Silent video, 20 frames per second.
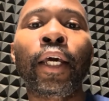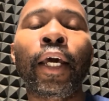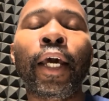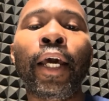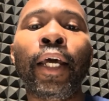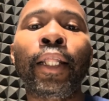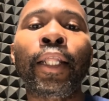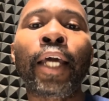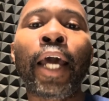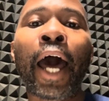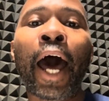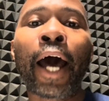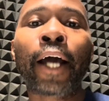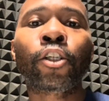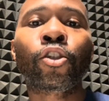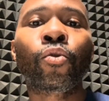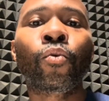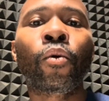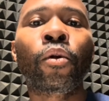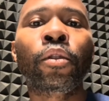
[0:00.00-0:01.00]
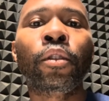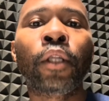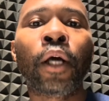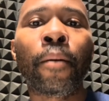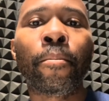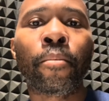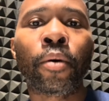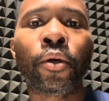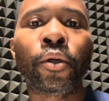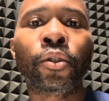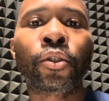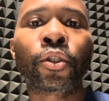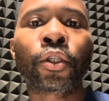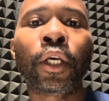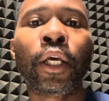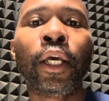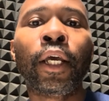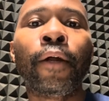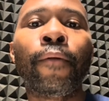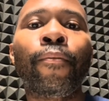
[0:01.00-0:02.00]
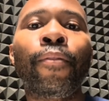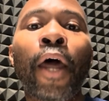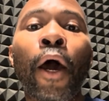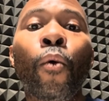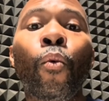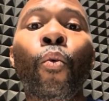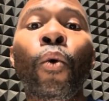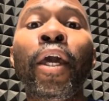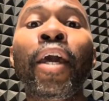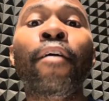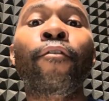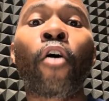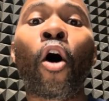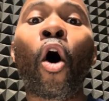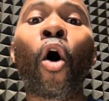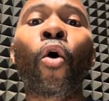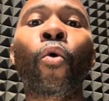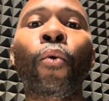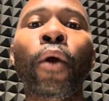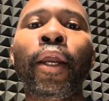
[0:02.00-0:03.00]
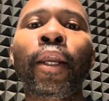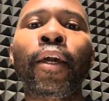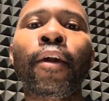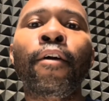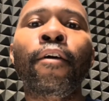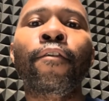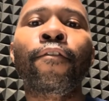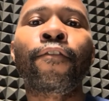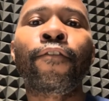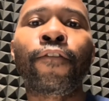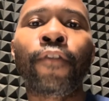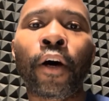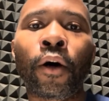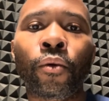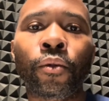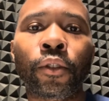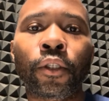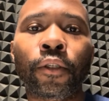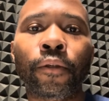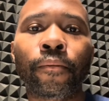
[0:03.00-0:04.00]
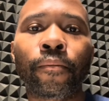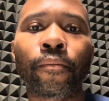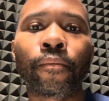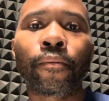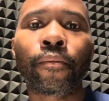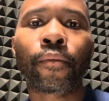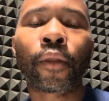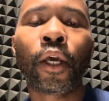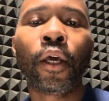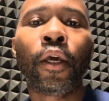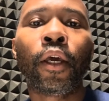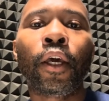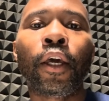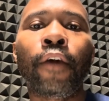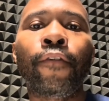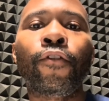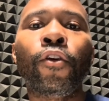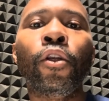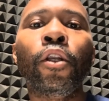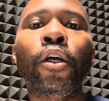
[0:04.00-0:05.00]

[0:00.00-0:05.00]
in the actual numbers that we have already felt. If you